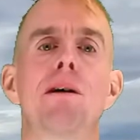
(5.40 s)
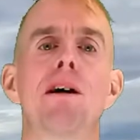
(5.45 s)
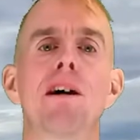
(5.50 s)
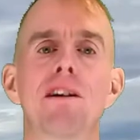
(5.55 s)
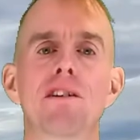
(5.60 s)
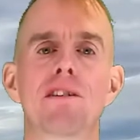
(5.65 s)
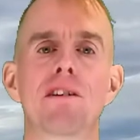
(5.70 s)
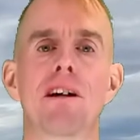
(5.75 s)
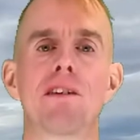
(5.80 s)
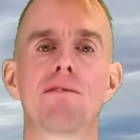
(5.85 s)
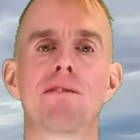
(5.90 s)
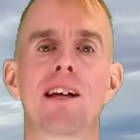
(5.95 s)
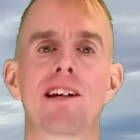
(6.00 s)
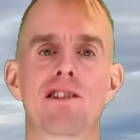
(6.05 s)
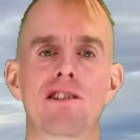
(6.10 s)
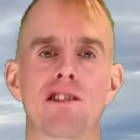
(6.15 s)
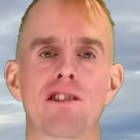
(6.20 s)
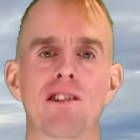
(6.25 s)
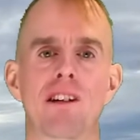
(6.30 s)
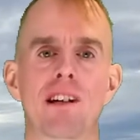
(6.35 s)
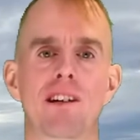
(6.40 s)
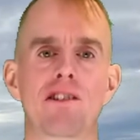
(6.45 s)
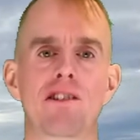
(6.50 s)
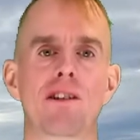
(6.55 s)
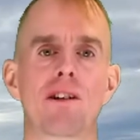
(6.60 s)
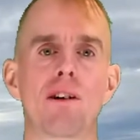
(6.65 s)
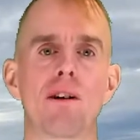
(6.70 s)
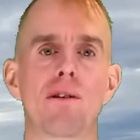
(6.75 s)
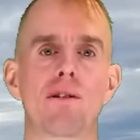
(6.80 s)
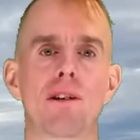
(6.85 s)
part of Lecture
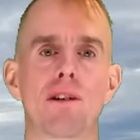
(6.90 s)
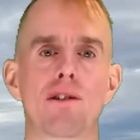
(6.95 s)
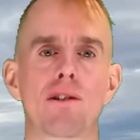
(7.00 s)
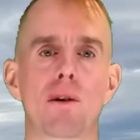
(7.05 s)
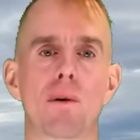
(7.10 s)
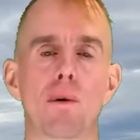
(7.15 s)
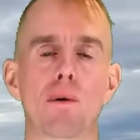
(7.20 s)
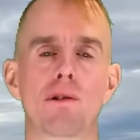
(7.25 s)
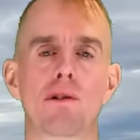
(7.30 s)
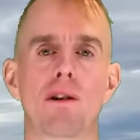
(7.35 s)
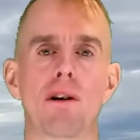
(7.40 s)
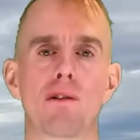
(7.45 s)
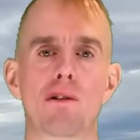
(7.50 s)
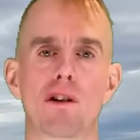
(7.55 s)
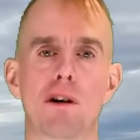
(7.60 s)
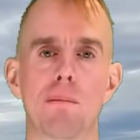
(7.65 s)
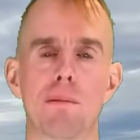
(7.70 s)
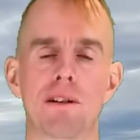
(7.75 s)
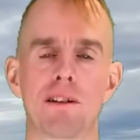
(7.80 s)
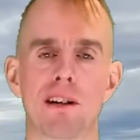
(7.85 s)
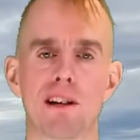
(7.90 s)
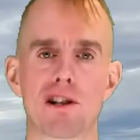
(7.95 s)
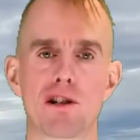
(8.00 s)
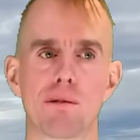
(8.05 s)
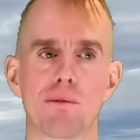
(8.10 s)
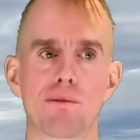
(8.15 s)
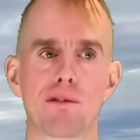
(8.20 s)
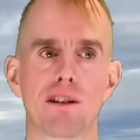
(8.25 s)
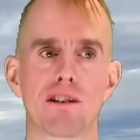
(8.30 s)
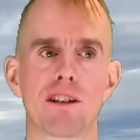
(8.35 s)
6 on this course on
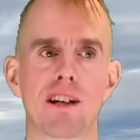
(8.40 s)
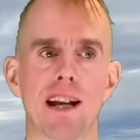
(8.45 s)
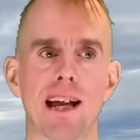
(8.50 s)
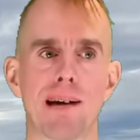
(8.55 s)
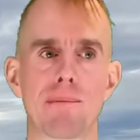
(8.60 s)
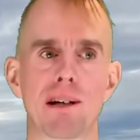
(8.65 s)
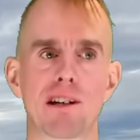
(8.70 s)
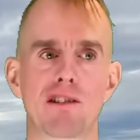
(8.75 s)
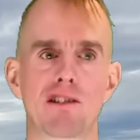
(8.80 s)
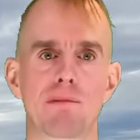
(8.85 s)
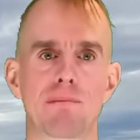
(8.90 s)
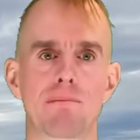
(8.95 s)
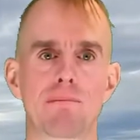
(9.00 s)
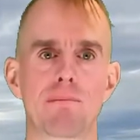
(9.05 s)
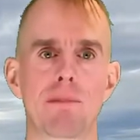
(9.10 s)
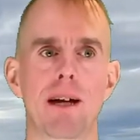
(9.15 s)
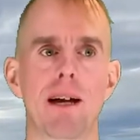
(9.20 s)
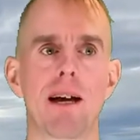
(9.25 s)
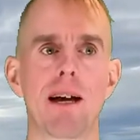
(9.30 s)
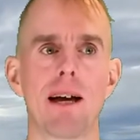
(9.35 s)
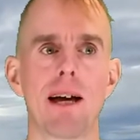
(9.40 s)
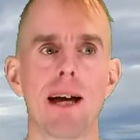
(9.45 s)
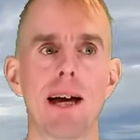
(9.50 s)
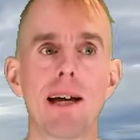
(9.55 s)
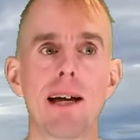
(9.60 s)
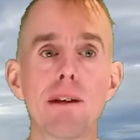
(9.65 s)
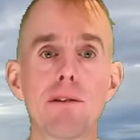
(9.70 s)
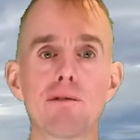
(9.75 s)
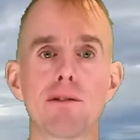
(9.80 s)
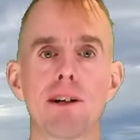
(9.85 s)
Computational Fluid Dynamics.
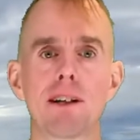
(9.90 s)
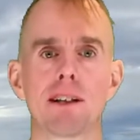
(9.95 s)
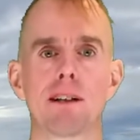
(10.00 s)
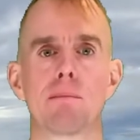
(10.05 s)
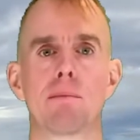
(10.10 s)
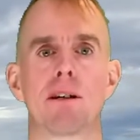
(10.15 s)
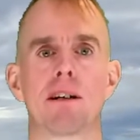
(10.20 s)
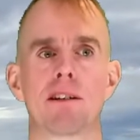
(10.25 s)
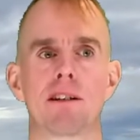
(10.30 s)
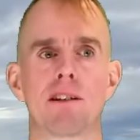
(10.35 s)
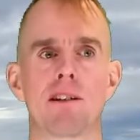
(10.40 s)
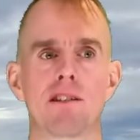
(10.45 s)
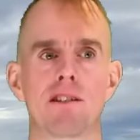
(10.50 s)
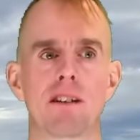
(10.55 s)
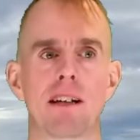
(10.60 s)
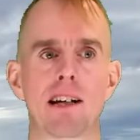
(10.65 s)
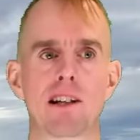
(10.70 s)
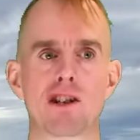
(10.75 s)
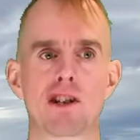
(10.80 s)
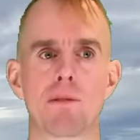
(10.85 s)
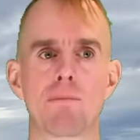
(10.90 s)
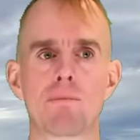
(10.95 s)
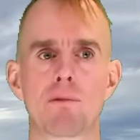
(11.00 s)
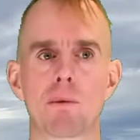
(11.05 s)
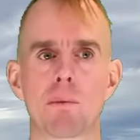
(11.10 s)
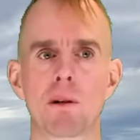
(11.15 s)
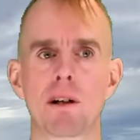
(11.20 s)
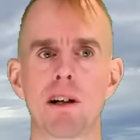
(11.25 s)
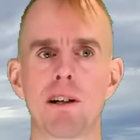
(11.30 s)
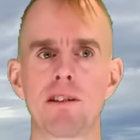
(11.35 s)
In the final part of this lecture,
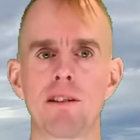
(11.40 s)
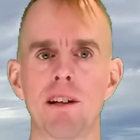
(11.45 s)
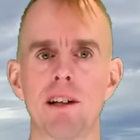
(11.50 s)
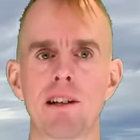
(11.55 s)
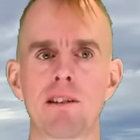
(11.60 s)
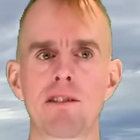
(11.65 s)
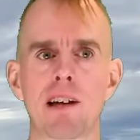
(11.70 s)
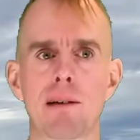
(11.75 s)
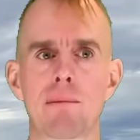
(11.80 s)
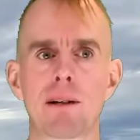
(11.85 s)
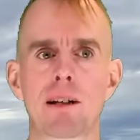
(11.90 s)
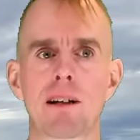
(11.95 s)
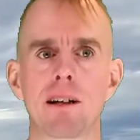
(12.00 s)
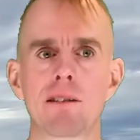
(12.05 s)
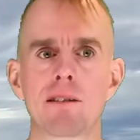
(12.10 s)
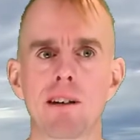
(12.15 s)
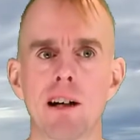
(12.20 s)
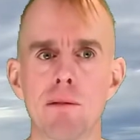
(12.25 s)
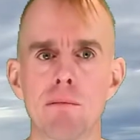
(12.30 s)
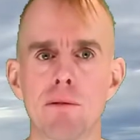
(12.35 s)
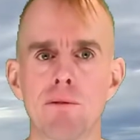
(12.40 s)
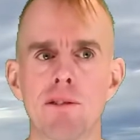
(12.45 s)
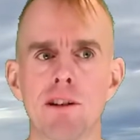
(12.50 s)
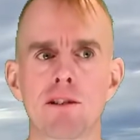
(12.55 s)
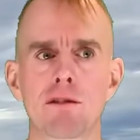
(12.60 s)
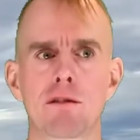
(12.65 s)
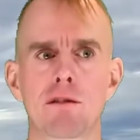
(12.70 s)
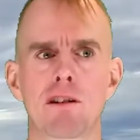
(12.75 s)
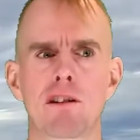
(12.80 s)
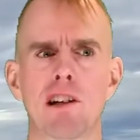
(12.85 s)
we're going to examine a type of
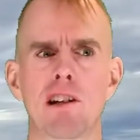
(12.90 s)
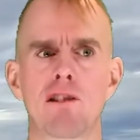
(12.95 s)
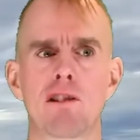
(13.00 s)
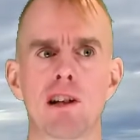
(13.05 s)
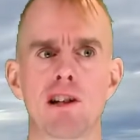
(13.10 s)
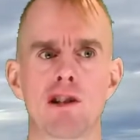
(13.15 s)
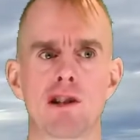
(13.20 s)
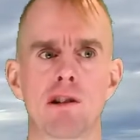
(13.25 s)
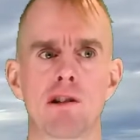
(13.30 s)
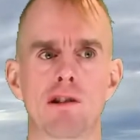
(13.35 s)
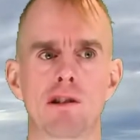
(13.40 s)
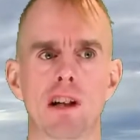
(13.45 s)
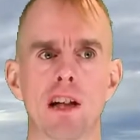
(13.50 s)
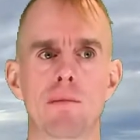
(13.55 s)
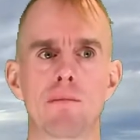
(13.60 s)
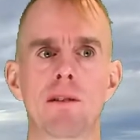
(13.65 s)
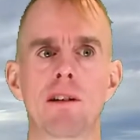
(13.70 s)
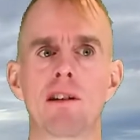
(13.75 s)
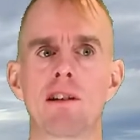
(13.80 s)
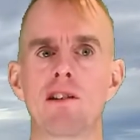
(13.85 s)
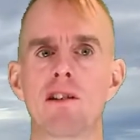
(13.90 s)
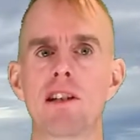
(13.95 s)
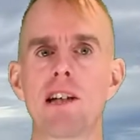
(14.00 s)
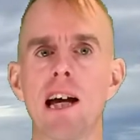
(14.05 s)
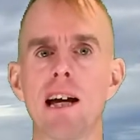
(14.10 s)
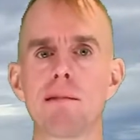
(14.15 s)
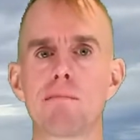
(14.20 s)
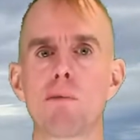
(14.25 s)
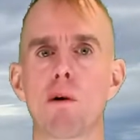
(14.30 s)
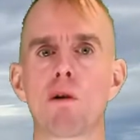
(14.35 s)
discretisation scheme that is
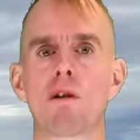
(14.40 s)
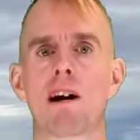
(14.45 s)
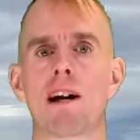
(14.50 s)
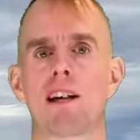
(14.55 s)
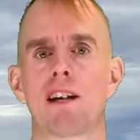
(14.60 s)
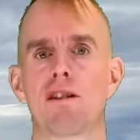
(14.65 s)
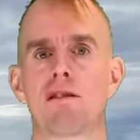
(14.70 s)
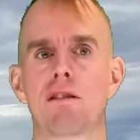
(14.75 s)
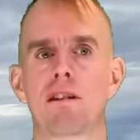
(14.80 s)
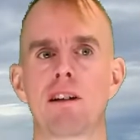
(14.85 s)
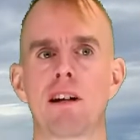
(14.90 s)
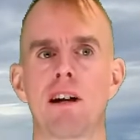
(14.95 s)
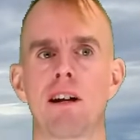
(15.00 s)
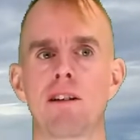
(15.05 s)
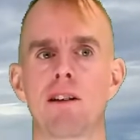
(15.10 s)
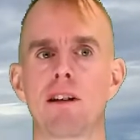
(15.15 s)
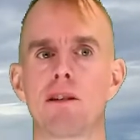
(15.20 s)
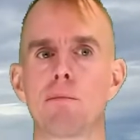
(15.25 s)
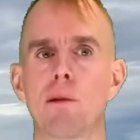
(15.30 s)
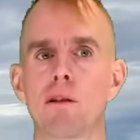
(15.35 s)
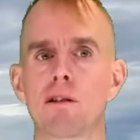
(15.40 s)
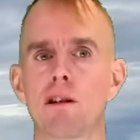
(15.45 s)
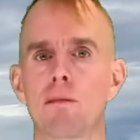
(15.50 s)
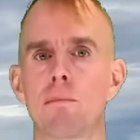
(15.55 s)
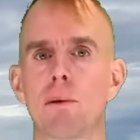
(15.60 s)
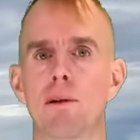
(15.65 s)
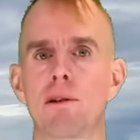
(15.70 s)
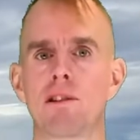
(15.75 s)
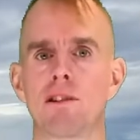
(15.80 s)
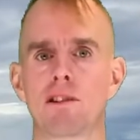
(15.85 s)
yet more accurate than the
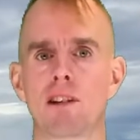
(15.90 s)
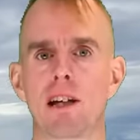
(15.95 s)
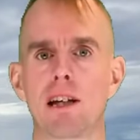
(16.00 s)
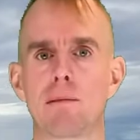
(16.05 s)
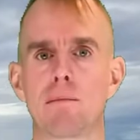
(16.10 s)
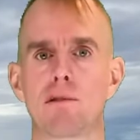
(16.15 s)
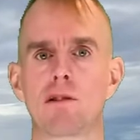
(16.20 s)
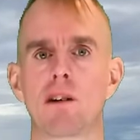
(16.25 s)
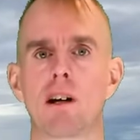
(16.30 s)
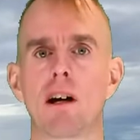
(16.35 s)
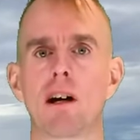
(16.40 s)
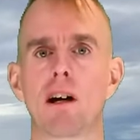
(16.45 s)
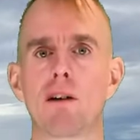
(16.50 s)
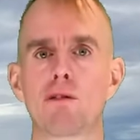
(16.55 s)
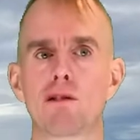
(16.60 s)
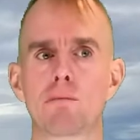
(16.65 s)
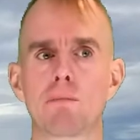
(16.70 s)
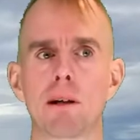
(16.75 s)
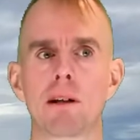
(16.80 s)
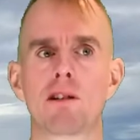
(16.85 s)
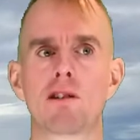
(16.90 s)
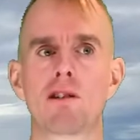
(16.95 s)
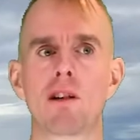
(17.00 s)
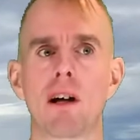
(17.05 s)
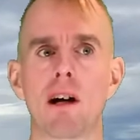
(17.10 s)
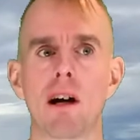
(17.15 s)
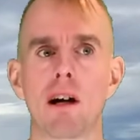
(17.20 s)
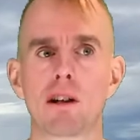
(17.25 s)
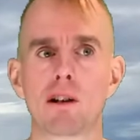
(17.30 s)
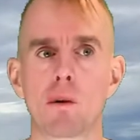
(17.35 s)
multipoint schemes of SPUDS
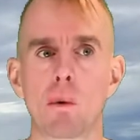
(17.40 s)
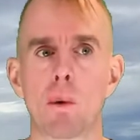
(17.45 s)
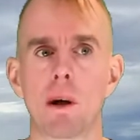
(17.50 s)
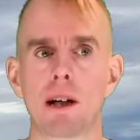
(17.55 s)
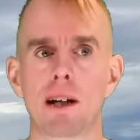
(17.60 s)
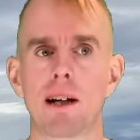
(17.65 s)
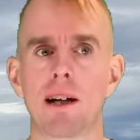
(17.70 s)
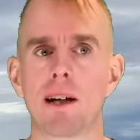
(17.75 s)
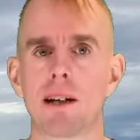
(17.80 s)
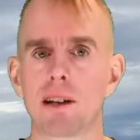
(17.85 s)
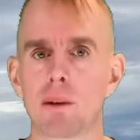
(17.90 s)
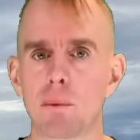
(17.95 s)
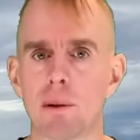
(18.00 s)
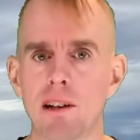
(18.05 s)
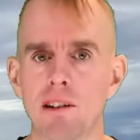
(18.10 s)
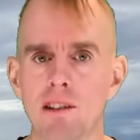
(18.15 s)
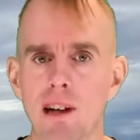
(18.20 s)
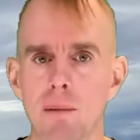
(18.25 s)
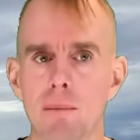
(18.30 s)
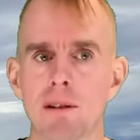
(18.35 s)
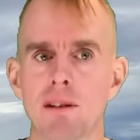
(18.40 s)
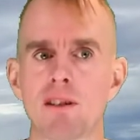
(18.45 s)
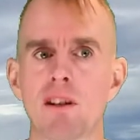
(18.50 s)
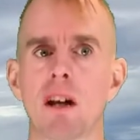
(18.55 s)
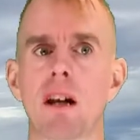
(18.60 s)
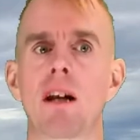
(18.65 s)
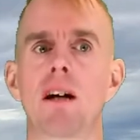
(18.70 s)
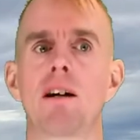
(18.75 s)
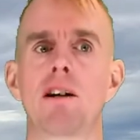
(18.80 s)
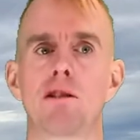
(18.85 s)
and QUIC that we examined in the
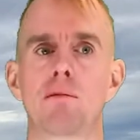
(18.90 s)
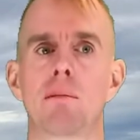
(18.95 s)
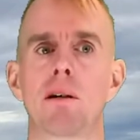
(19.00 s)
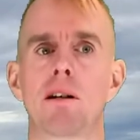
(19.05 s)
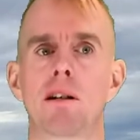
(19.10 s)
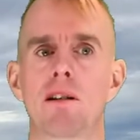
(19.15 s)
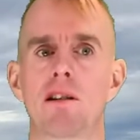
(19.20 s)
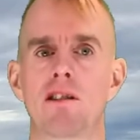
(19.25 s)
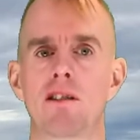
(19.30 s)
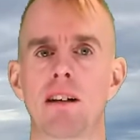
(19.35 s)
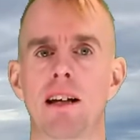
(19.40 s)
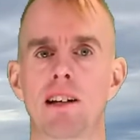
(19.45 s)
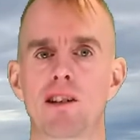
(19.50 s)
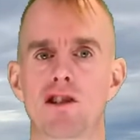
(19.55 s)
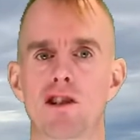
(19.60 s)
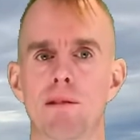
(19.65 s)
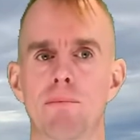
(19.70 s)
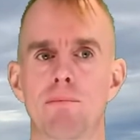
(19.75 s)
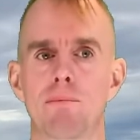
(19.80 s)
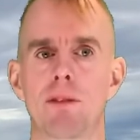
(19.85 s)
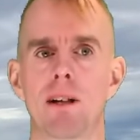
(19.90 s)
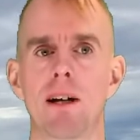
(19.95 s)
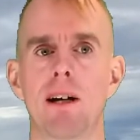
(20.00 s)
last part of this lecture.